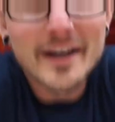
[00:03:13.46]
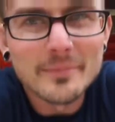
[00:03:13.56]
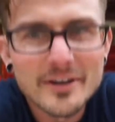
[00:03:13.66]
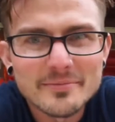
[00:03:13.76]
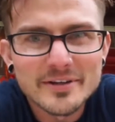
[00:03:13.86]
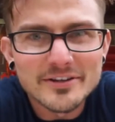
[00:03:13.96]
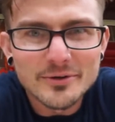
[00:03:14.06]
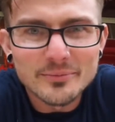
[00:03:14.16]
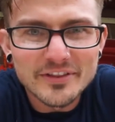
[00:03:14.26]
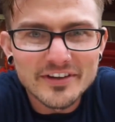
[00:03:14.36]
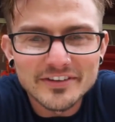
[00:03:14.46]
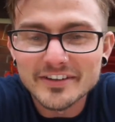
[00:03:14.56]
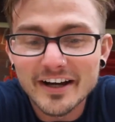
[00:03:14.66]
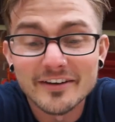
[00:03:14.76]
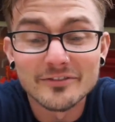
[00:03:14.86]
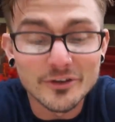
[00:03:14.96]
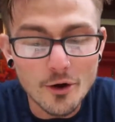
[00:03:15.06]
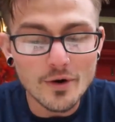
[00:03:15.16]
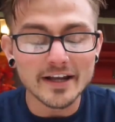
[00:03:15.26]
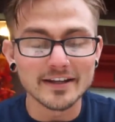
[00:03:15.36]
I'm gonna be doing with this. I have
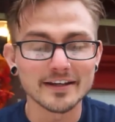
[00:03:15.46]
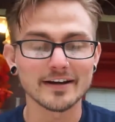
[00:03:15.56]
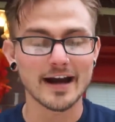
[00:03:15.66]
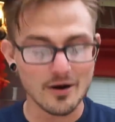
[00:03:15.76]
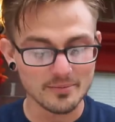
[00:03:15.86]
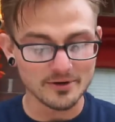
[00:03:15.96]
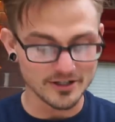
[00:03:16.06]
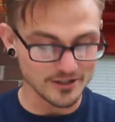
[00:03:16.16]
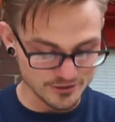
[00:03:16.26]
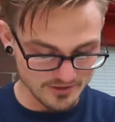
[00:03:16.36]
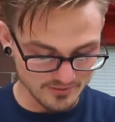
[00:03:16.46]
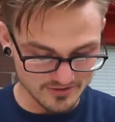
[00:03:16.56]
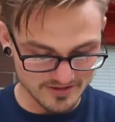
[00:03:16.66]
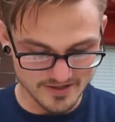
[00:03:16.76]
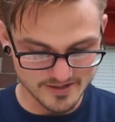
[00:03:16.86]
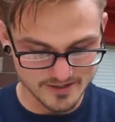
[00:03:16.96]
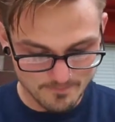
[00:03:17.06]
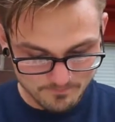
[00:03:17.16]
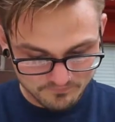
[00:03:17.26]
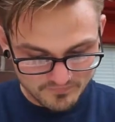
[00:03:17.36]
no idea how I'm gonna contribute to this.
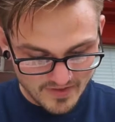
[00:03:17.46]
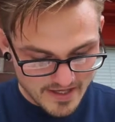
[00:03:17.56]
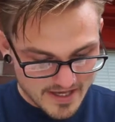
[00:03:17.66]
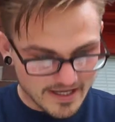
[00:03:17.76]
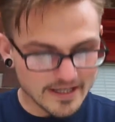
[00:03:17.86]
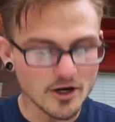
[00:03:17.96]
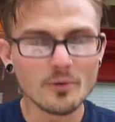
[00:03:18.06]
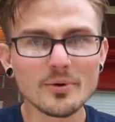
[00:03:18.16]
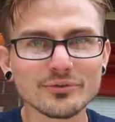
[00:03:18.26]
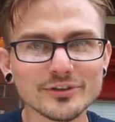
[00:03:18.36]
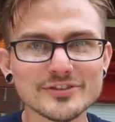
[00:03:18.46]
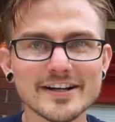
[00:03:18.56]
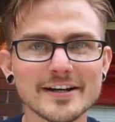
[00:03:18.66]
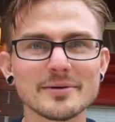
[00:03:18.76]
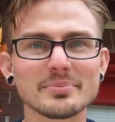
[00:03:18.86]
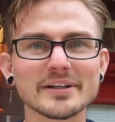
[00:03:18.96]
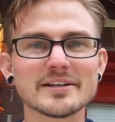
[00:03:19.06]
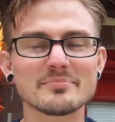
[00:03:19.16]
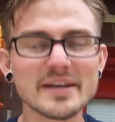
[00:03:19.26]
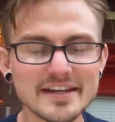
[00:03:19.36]
It almost looks like a
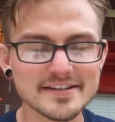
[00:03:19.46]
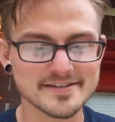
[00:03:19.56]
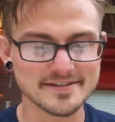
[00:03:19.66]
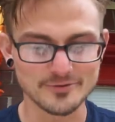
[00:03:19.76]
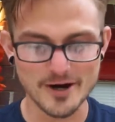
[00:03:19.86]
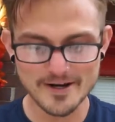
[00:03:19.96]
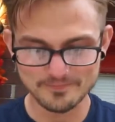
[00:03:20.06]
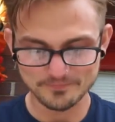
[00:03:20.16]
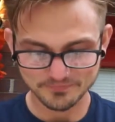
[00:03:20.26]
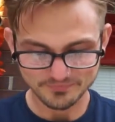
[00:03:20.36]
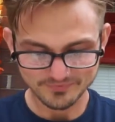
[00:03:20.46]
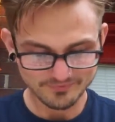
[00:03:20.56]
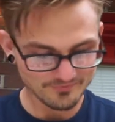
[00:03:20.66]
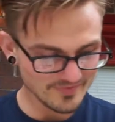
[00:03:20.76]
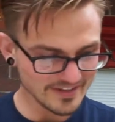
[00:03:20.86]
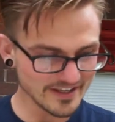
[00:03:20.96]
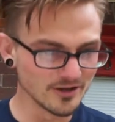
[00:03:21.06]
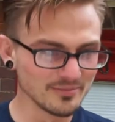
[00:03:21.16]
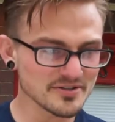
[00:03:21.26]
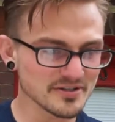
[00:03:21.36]
completed piece, right? It
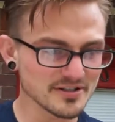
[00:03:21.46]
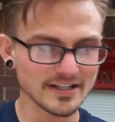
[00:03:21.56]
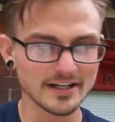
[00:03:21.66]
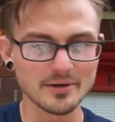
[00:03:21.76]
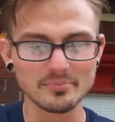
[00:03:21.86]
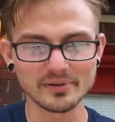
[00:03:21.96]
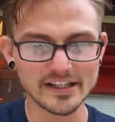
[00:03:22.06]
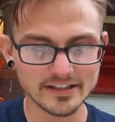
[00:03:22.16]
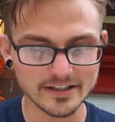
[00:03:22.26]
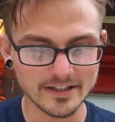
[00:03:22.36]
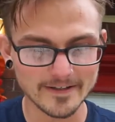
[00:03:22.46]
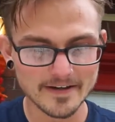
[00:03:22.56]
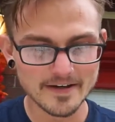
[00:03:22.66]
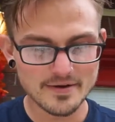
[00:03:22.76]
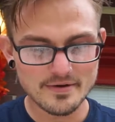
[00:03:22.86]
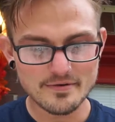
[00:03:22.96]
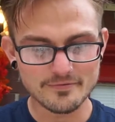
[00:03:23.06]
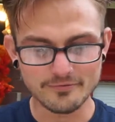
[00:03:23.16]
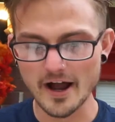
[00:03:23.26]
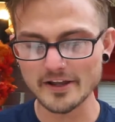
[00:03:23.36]
almost looks like a completely
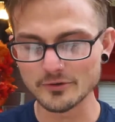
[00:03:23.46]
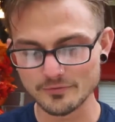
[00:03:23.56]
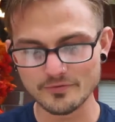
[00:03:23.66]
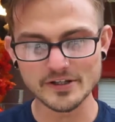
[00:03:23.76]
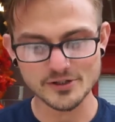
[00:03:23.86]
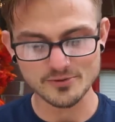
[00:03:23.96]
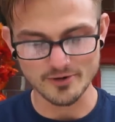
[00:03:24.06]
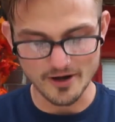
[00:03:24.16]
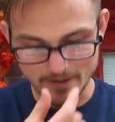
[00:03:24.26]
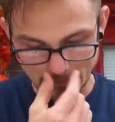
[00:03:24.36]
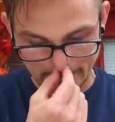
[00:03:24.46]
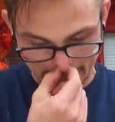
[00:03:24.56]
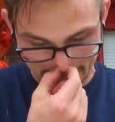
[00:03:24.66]
final finished product.